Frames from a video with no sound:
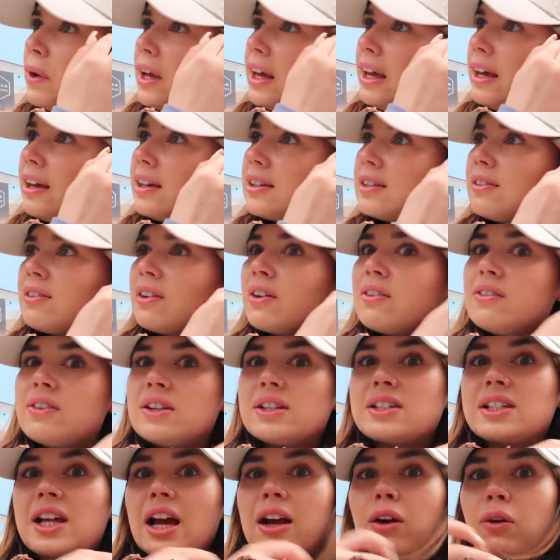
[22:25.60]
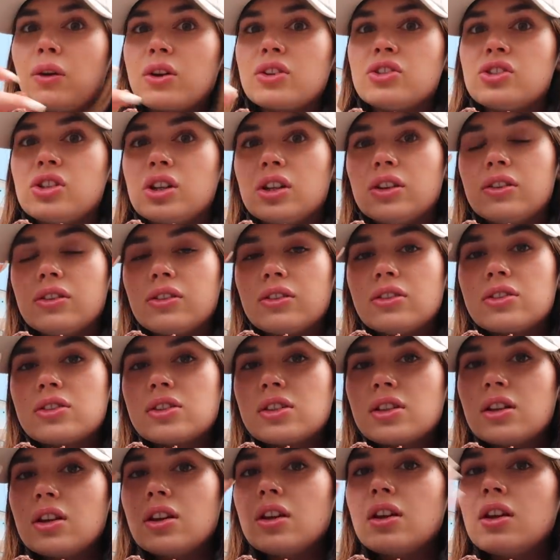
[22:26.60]
weeks, they've given us 10 questions.
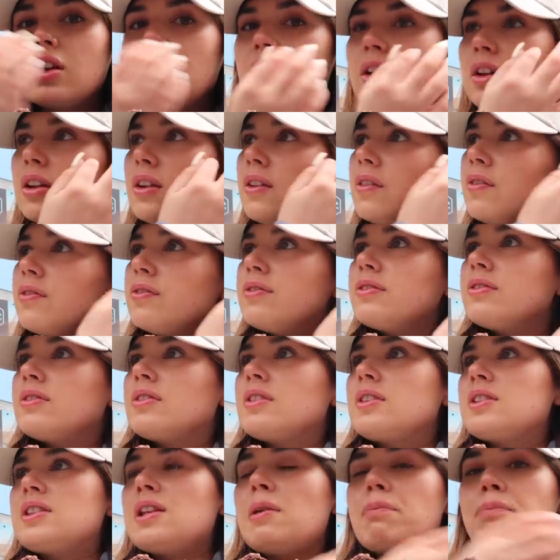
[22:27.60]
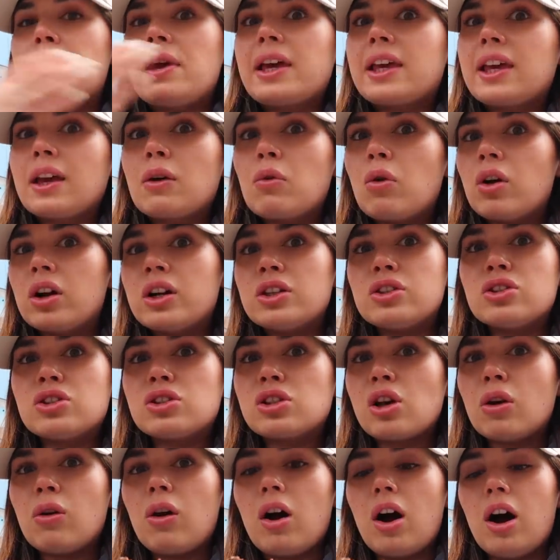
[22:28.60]
So then picking one is
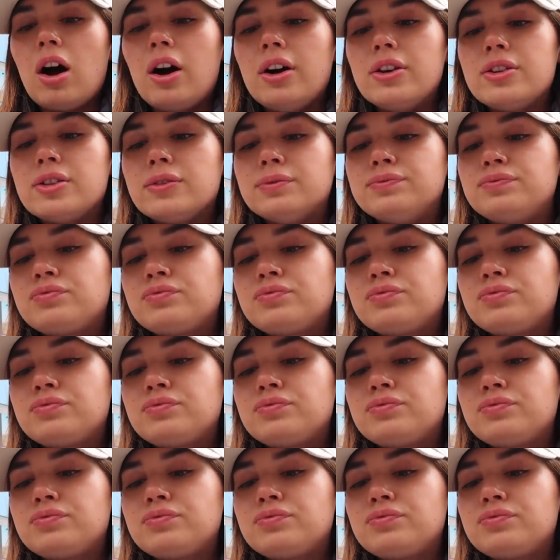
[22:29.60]
so hard.